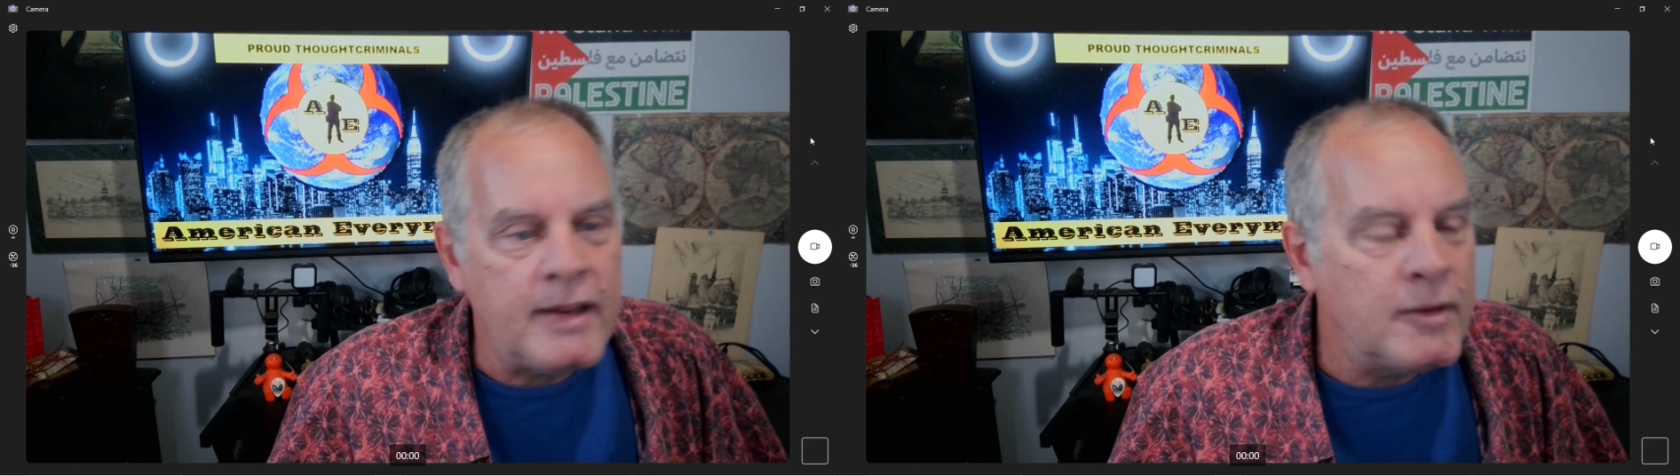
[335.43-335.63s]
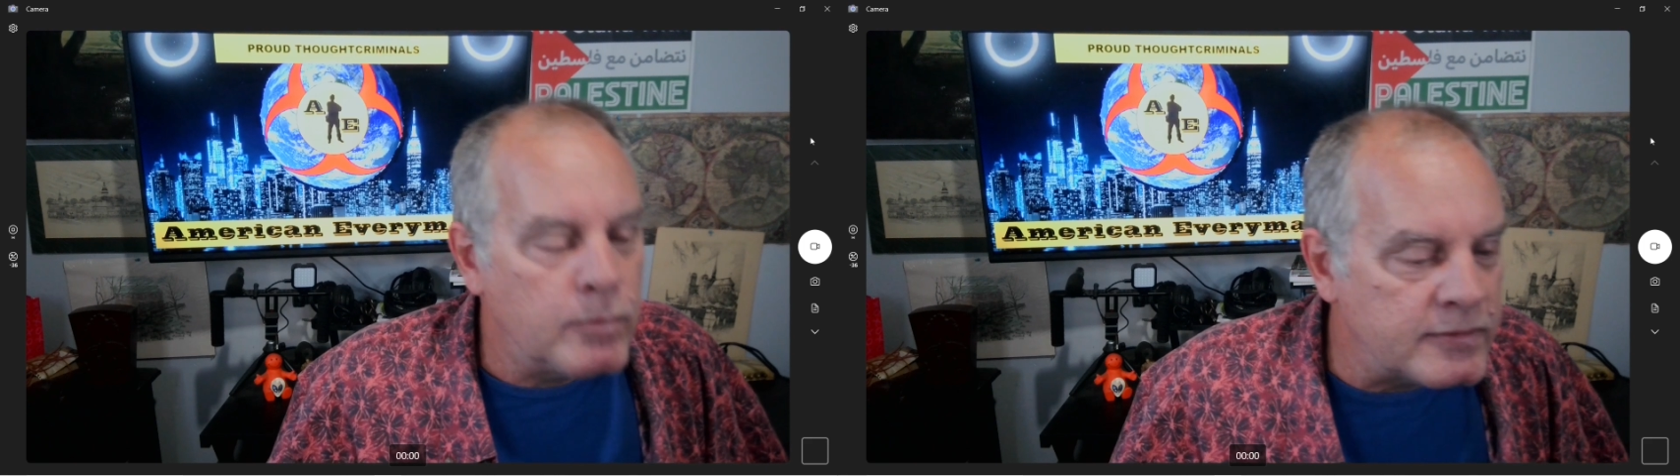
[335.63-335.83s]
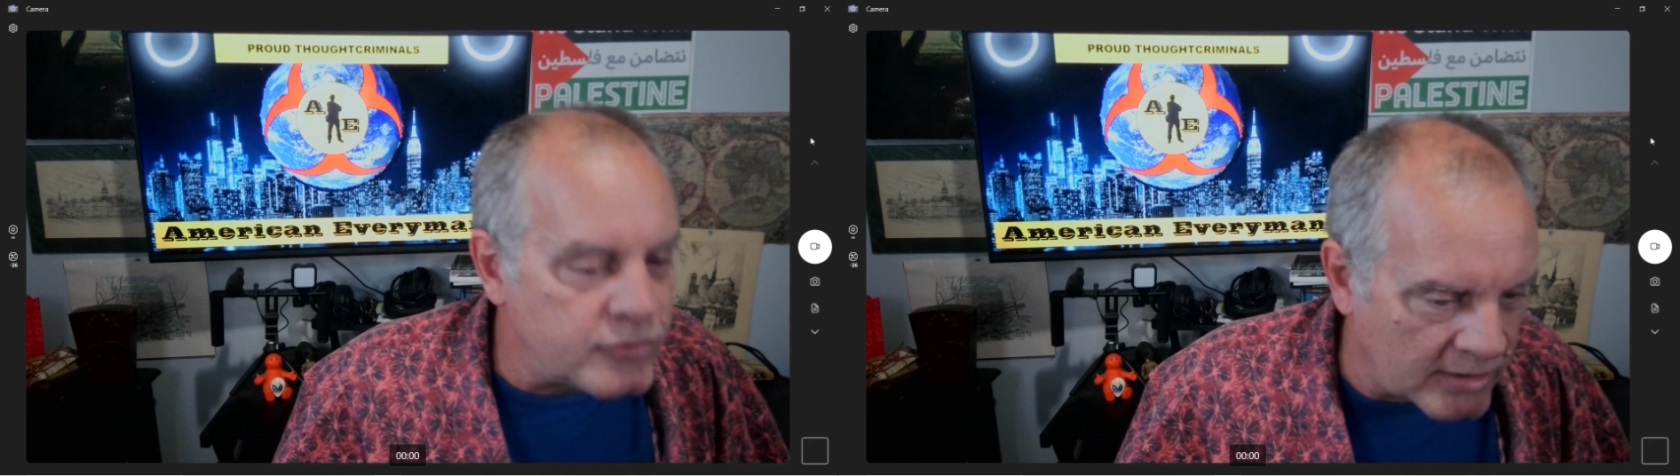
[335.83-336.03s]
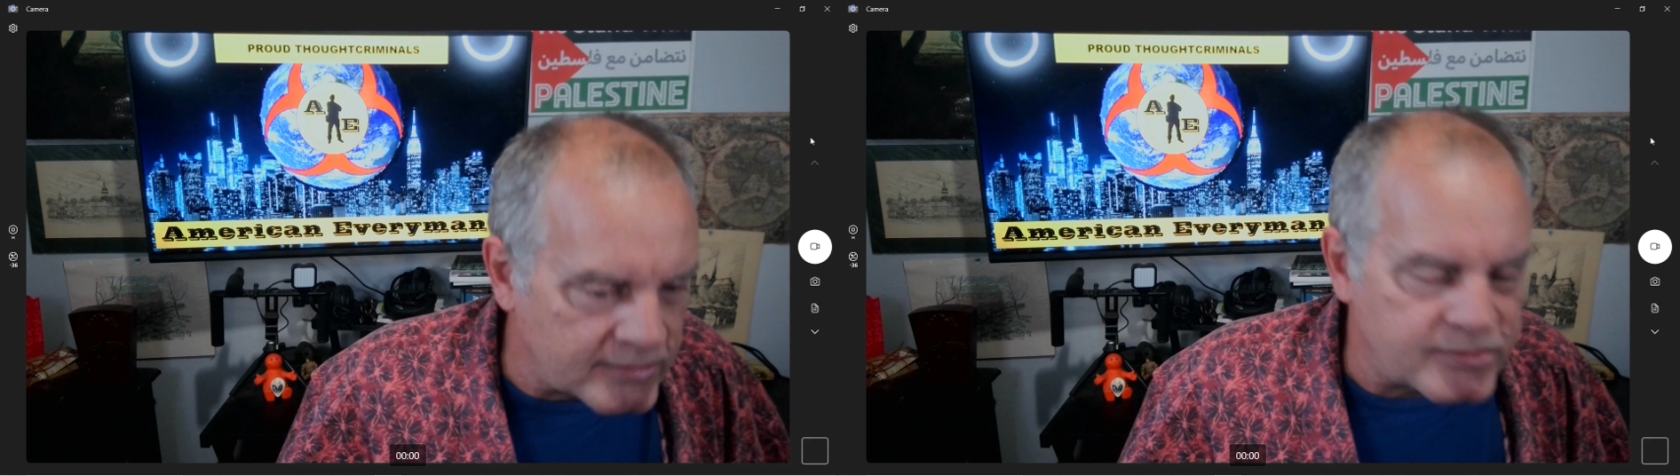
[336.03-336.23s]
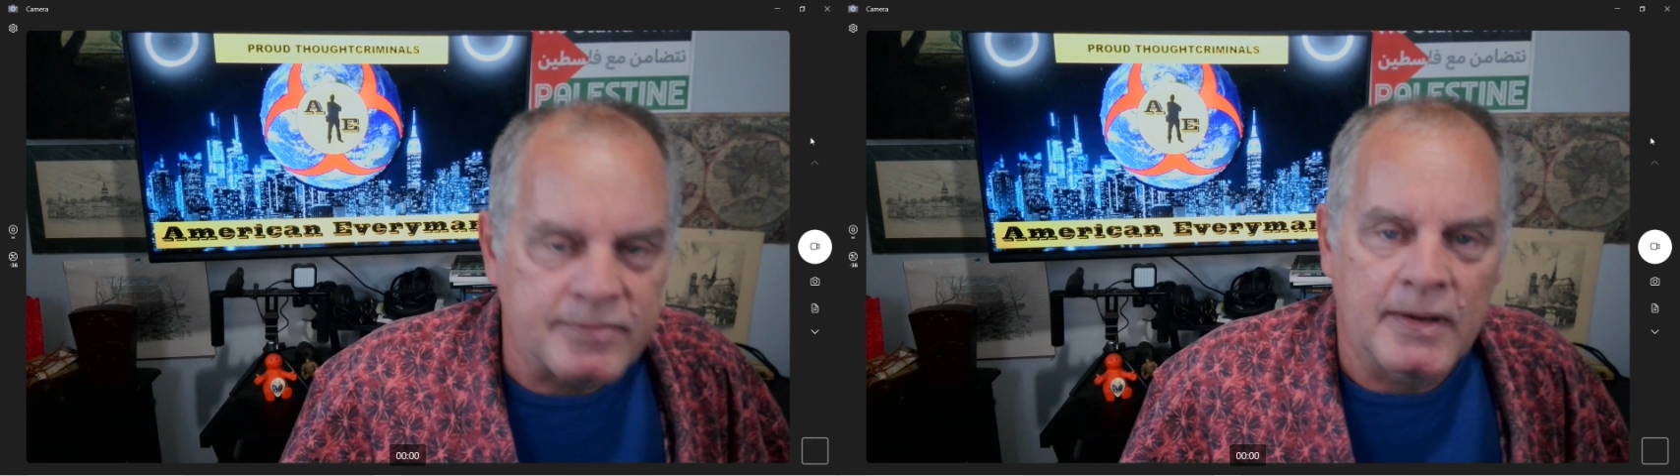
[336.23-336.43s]
he would
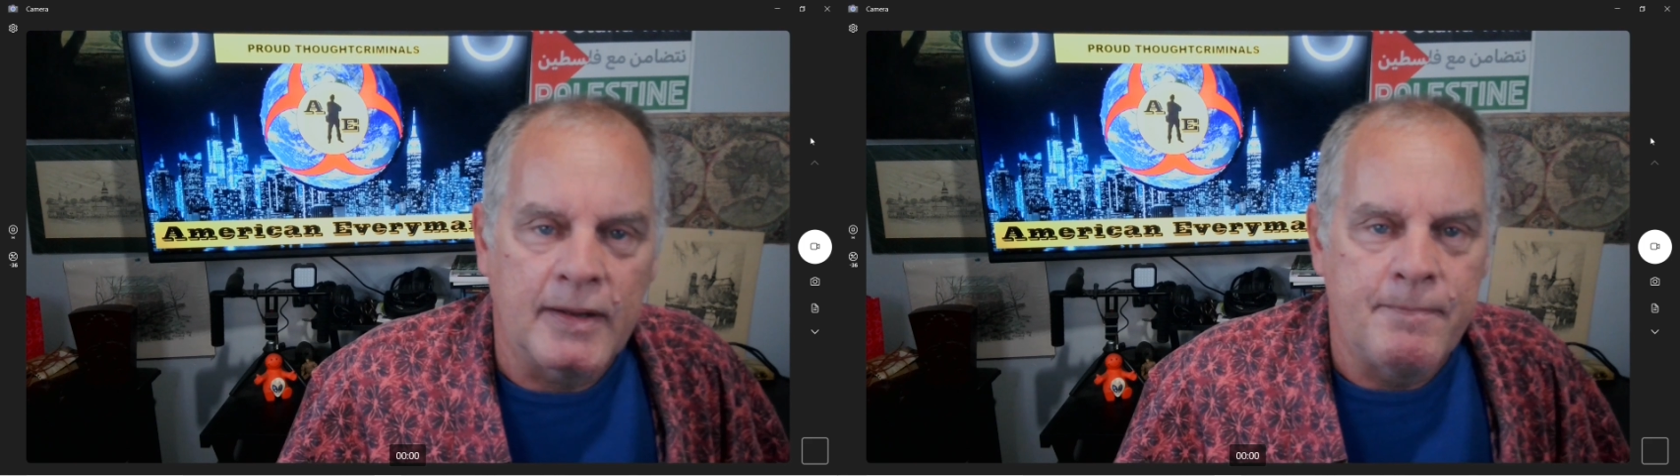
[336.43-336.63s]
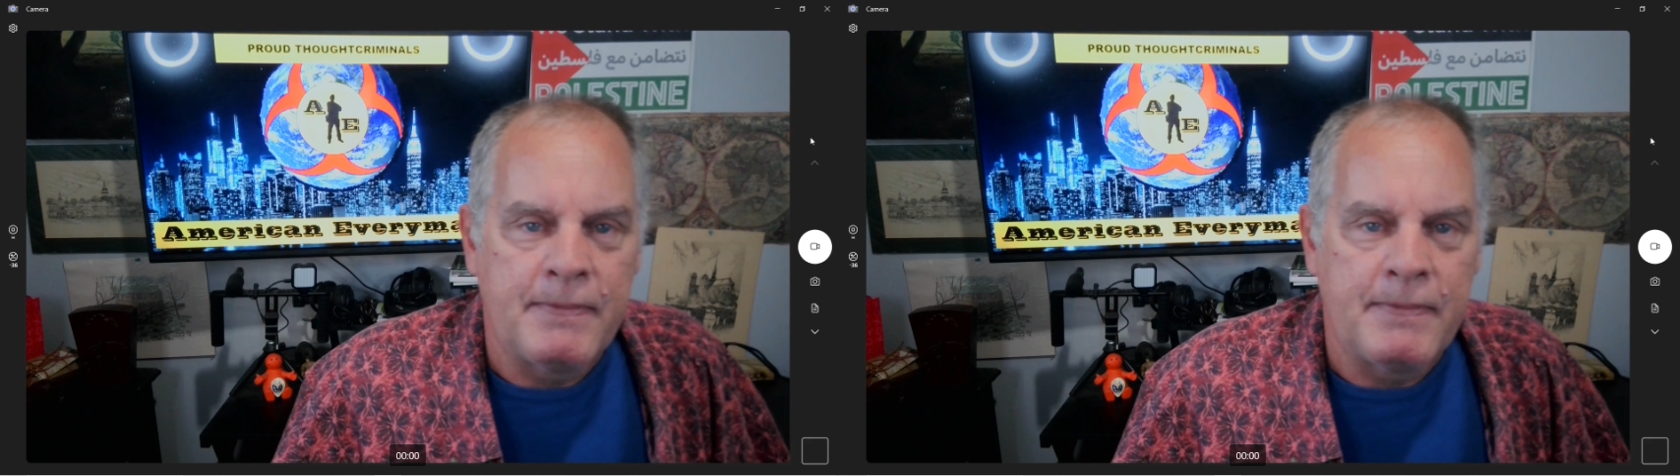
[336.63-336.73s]
justify it.